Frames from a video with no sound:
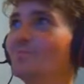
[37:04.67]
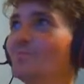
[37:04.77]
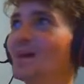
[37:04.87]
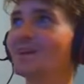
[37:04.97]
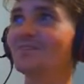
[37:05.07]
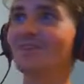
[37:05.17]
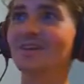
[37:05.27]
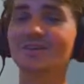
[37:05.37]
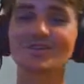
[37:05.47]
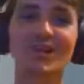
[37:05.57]

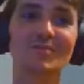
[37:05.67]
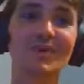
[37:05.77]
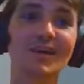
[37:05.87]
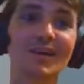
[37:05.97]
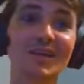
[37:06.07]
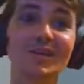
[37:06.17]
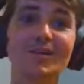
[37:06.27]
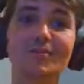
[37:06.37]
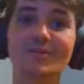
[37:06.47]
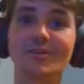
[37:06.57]
activated the chatbot. I need to
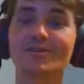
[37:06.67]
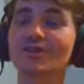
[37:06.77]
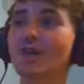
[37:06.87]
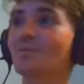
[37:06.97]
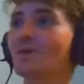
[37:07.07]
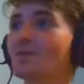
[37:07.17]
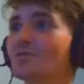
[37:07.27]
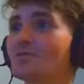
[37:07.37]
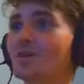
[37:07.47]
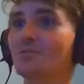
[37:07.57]
do another chatbot
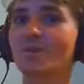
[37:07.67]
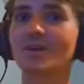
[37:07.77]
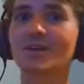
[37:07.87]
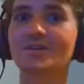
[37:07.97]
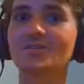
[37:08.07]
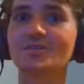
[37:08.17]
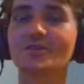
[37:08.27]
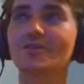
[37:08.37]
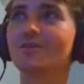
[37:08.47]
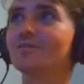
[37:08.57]
stream where I get you
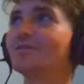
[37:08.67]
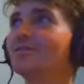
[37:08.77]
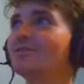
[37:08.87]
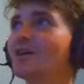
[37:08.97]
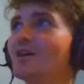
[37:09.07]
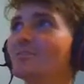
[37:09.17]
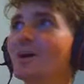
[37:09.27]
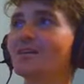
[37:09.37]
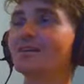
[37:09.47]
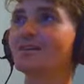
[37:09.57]
all your
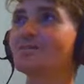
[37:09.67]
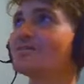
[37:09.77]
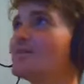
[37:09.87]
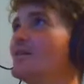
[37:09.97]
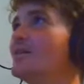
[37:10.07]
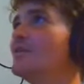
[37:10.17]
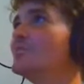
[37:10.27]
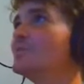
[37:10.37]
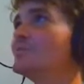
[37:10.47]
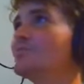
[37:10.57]
chatbotliness.
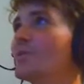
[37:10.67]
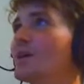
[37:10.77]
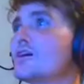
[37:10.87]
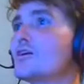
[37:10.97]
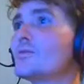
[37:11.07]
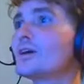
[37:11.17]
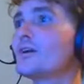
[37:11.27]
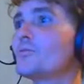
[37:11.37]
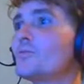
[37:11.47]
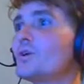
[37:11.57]
But before I go, I
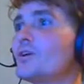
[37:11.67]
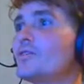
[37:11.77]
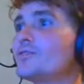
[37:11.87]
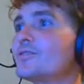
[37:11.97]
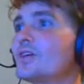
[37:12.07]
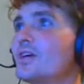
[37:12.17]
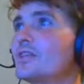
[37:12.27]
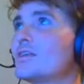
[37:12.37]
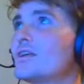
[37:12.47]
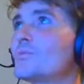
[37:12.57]
got one other thing
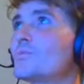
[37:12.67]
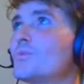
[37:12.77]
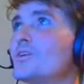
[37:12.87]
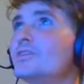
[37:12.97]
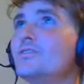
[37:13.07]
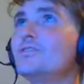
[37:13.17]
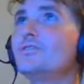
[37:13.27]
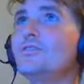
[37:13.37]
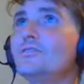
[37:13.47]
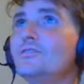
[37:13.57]
that I wanted to
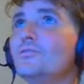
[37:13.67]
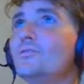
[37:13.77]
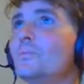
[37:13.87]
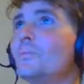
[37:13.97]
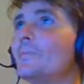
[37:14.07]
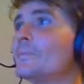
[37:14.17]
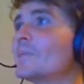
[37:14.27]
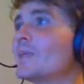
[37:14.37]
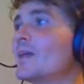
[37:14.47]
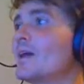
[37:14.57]
do
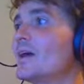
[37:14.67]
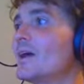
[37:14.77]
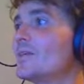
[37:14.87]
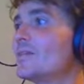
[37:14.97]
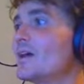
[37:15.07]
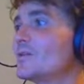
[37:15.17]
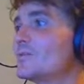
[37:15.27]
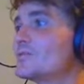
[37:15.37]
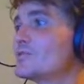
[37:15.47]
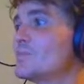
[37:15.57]
and that
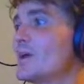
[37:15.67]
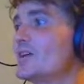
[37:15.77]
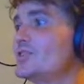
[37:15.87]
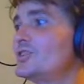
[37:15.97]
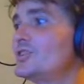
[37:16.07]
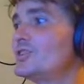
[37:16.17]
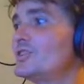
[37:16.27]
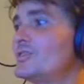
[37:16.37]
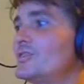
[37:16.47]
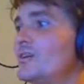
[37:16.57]
was
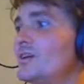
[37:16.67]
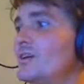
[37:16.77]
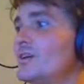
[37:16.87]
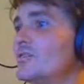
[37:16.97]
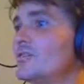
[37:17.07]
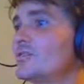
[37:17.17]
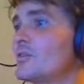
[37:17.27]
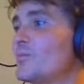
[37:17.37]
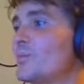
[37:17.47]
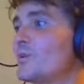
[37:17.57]
mentioned
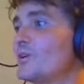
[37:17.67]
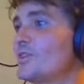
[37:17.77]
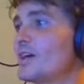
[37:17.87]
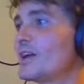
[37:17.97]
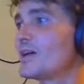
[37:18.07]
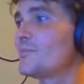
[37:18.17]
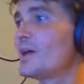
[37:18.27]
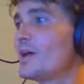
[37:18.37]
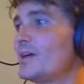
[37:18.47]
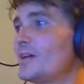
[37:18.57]
someone that I
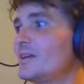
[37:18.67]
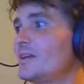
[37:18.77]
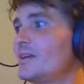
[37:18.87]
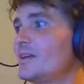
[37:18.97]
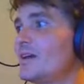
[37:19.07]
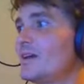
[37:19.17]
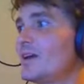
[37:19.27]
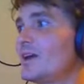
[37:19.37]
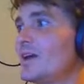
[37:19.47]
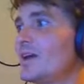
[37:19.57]
met
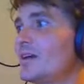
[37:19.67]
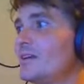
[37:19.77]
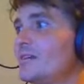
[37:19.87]
at